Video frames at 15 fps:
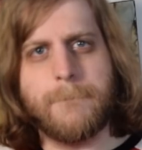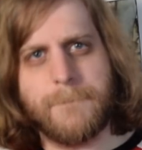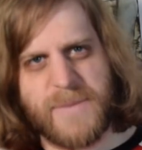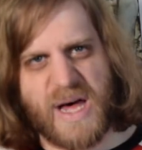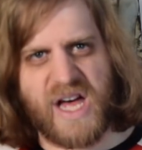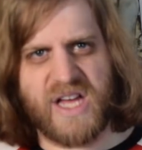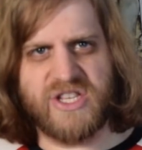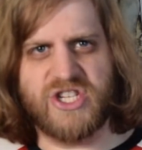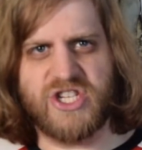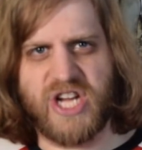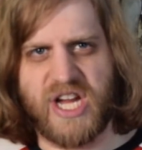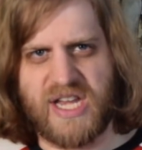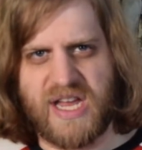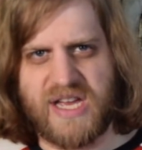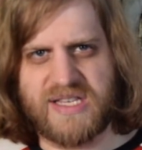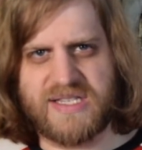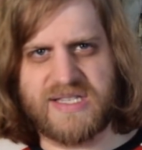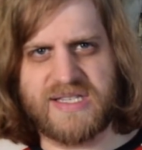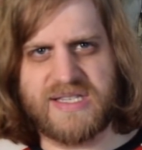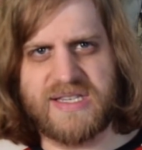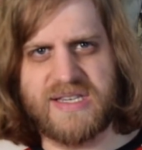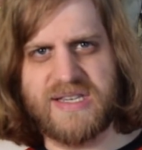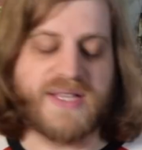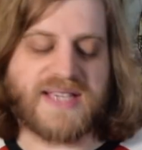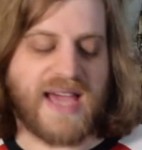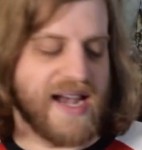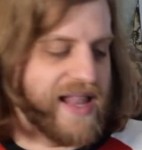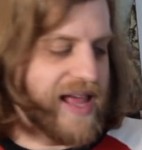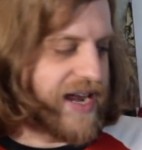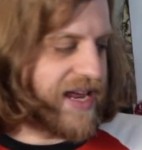Punchiness. It's
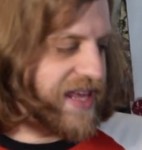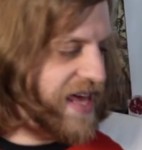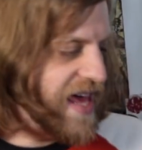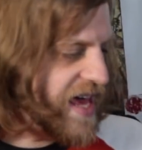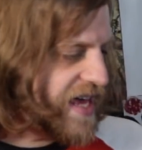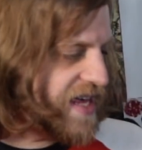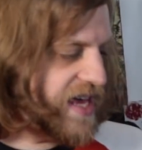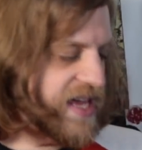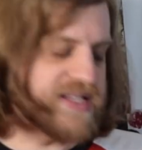got a lot of kick,